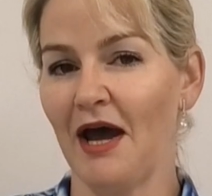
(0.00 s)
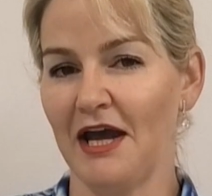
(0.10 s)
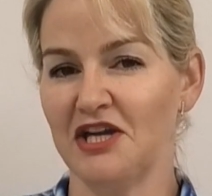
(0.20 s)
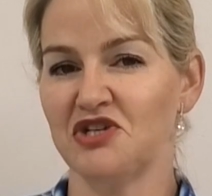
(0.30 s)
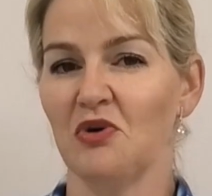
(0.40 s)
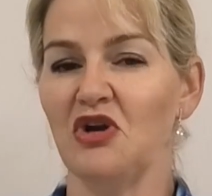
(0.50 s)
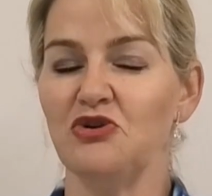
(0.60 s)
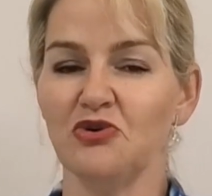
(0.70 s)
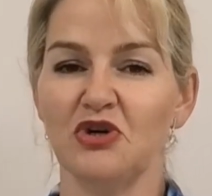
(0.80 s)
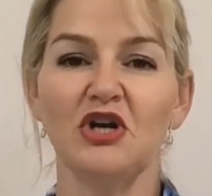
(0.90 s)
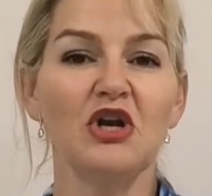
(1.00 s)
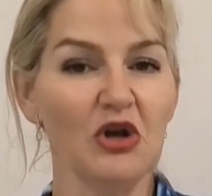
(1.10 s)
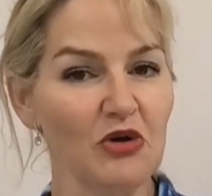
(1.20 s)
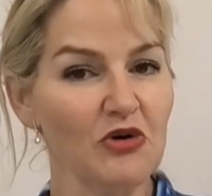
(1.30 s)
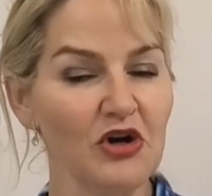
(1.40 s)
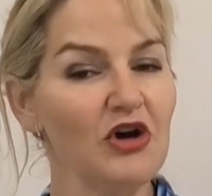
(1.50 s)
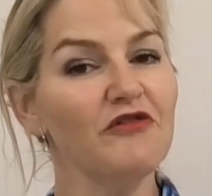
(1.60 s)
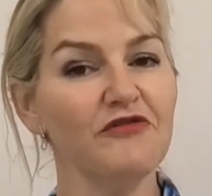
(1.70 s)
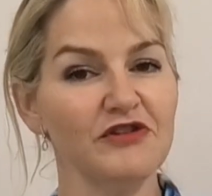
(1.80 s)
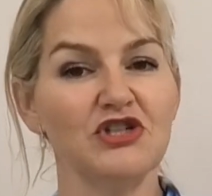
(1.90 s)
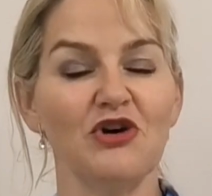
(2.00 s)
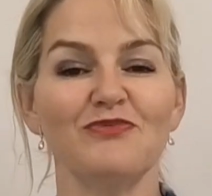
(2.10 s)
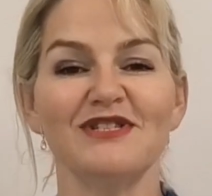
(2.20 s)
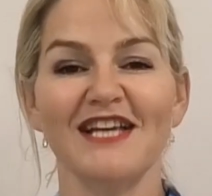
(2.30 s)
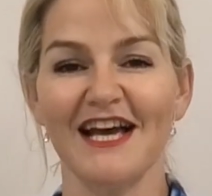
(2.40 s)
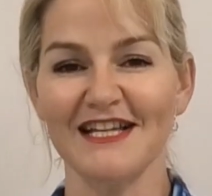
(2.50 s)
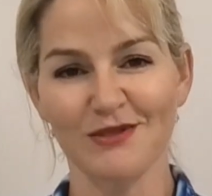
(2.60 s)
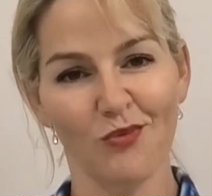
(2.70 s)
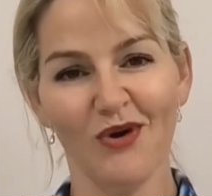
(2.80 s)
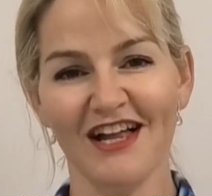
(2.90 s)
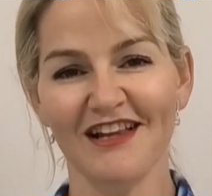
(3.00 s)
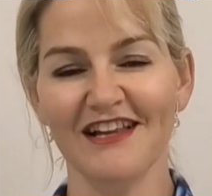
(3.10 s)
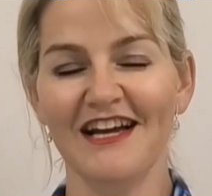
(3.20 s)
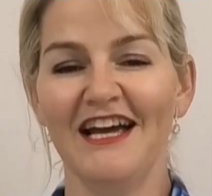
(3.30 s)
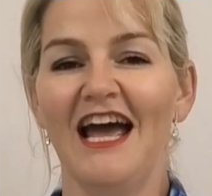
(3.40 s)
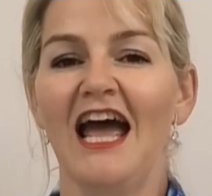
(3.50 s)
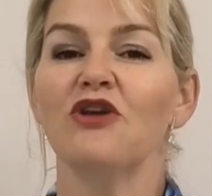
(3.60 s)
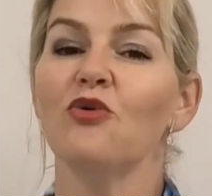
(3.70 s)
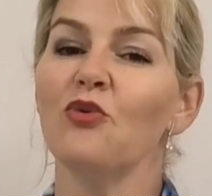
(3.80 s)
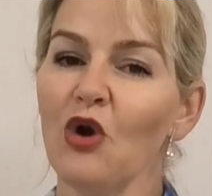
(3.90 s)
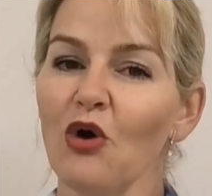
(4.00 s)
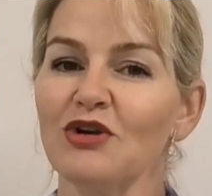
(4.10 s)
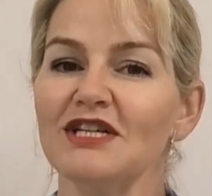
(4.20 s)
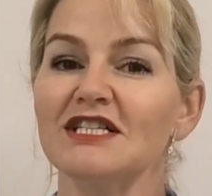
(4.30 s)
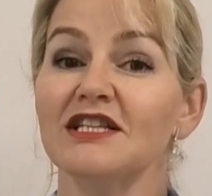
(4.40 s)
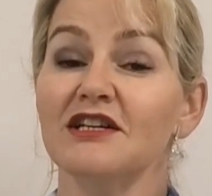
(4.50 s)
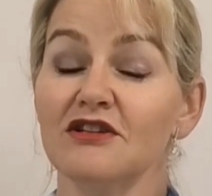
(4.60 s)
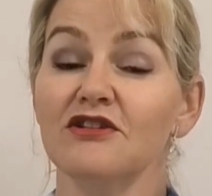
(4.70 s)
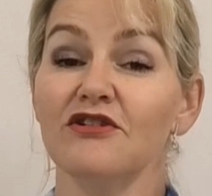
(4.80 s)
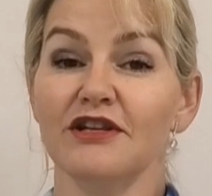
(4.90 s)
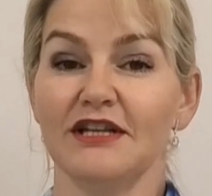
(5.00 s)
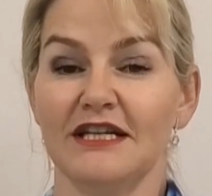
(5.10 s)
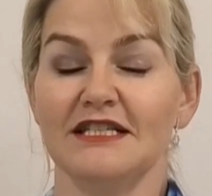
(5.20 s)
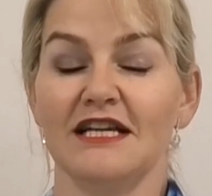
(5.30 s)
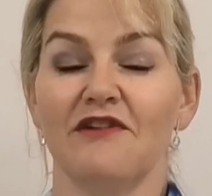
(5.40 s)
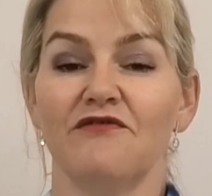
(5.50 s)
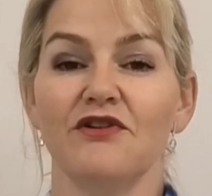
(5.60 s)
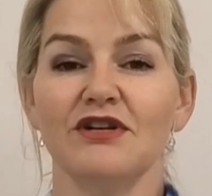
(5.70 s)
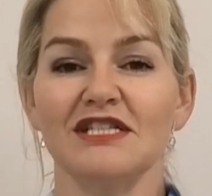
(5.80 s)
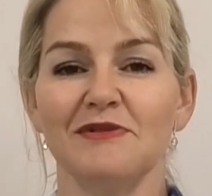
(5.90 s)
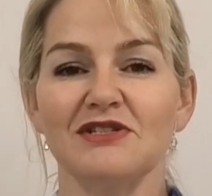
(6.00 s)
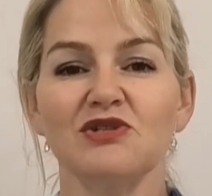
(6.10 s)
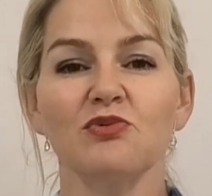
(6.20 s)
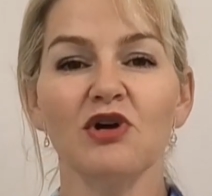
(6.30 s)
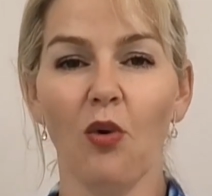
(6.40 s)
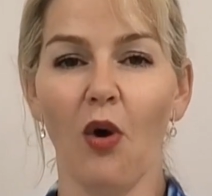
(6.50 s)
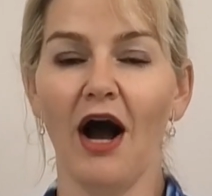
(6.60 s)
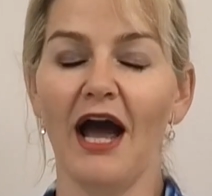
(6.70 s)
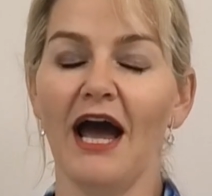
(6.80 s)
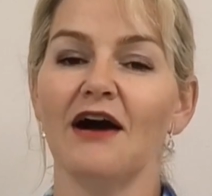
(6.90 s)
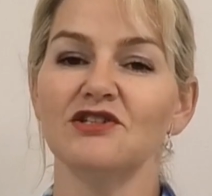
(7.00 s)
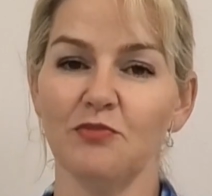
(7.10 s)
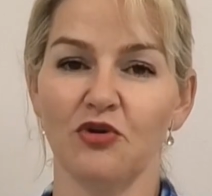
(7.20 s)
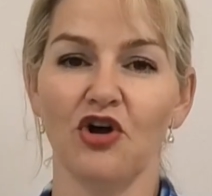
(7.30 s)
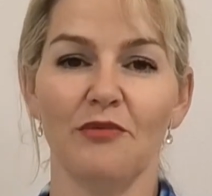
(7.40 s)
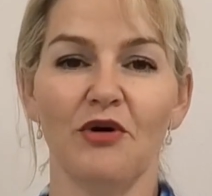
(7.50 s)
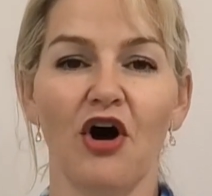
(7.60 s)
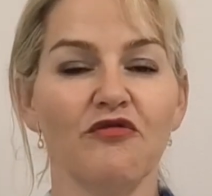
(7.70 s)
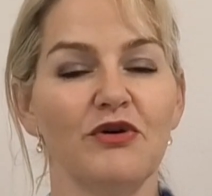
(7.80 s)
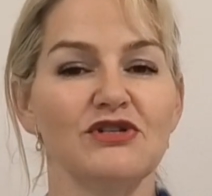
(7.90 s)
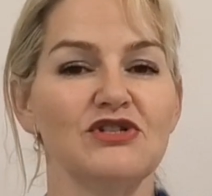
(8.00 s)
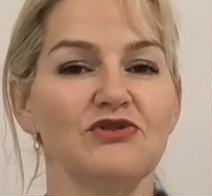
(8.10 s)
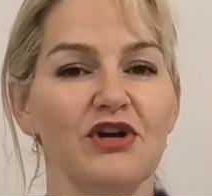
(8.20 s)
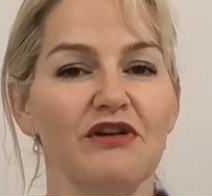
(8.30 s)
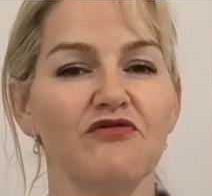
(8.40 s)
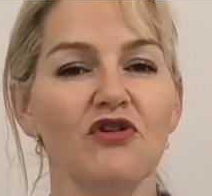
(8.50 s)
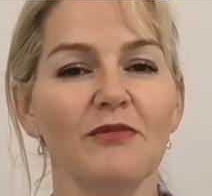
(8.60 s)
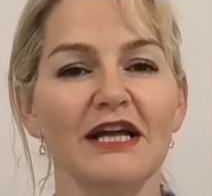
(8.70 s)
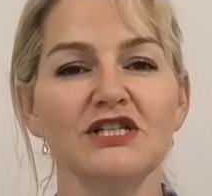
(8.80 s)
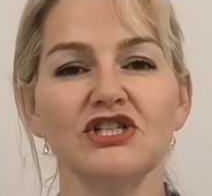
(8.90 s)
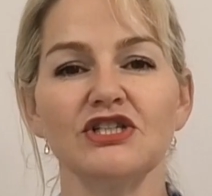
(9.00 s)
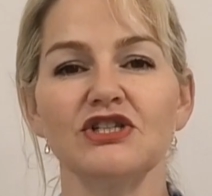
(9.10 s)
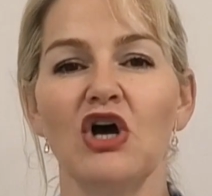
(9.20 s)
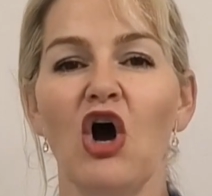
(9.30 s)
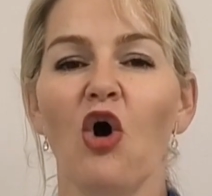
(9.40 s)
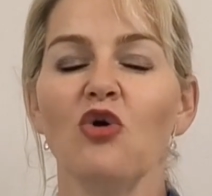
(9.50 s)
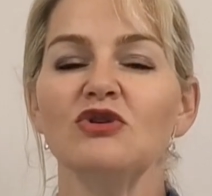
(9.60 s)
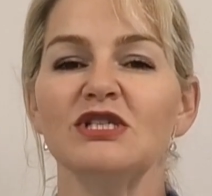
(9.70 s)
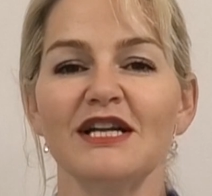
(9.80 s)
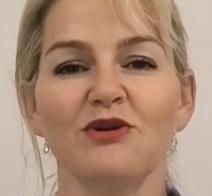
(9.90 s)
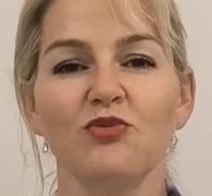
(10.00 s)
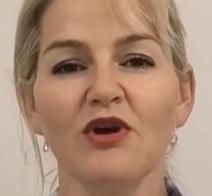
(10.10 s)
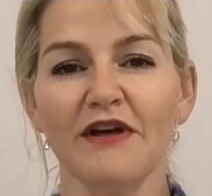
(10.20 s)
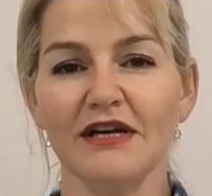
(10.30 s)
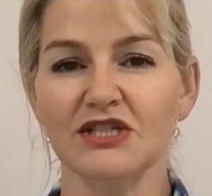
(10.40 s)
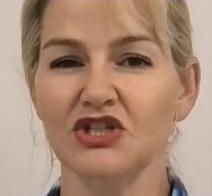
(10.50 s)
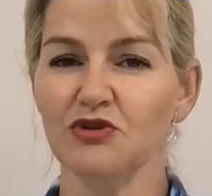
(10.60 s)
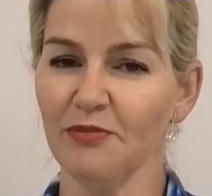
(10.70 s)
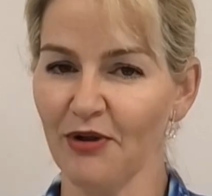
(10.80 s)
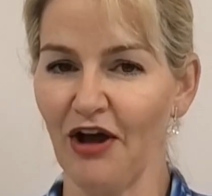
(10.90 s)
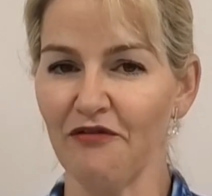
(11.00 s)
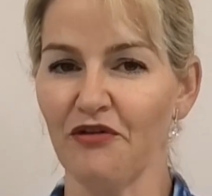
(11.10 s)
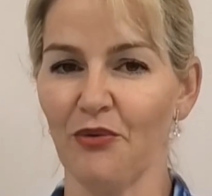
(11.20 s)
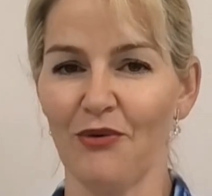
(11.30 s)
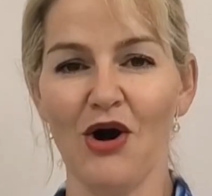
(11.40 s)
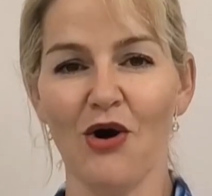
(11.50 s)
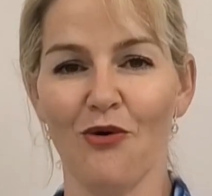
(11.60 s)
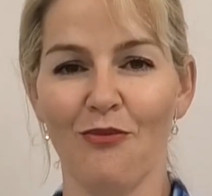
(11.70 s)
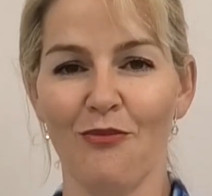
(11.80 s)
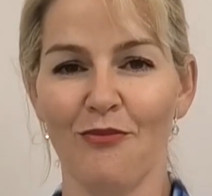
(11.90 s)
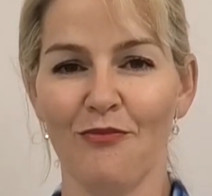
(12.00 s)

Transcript: page where you can look for jobs as well. You'll notice that a lot of these advertisements require our Diploma of Personal Care Formulation or study with us to apply for the role.